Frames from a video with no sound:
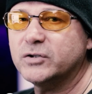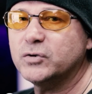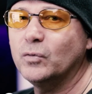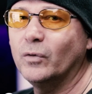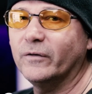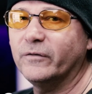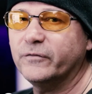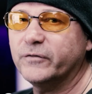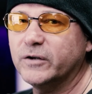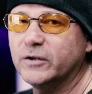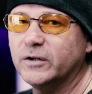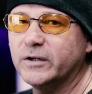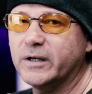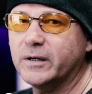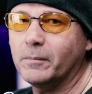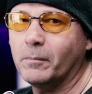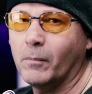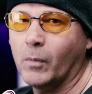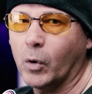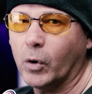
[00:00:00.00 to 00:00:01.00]
to
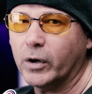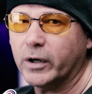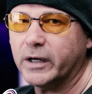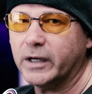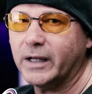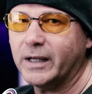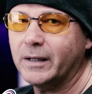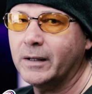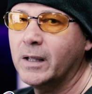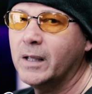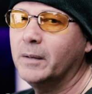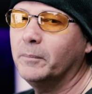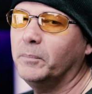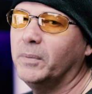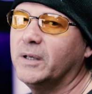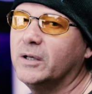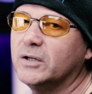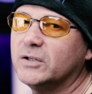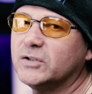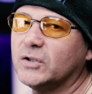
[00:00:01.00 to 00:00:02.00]
affiliate marketing,
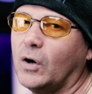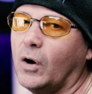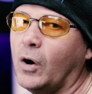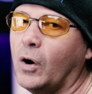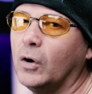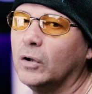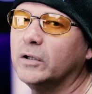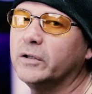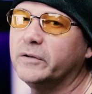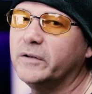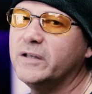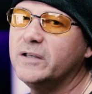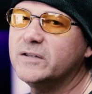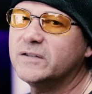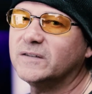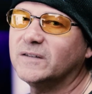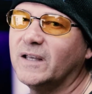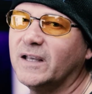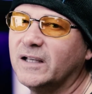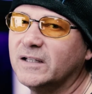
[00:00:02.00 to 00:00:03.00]
because all of
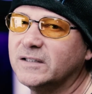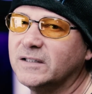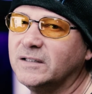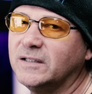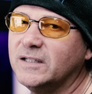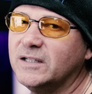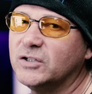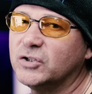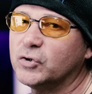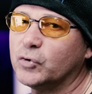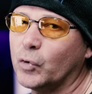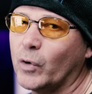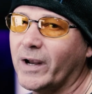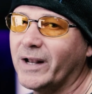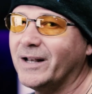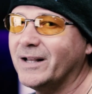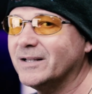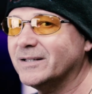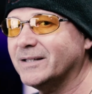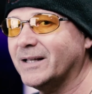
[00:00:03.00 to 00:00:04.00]
these things in these
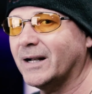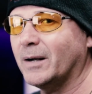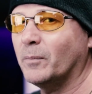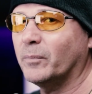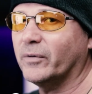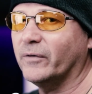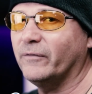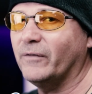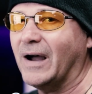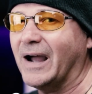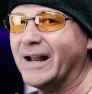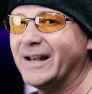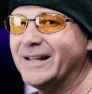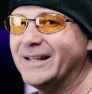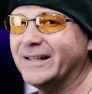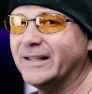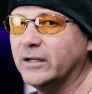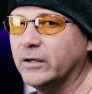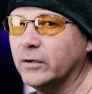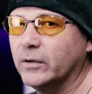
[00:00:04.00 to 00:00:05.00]
trainings that I'm
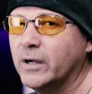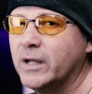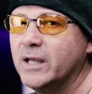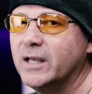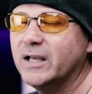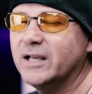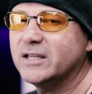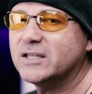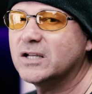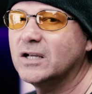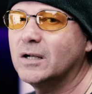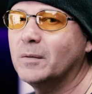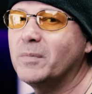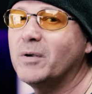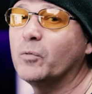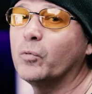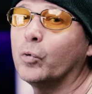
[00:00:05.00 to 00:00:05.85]
providing here is going to be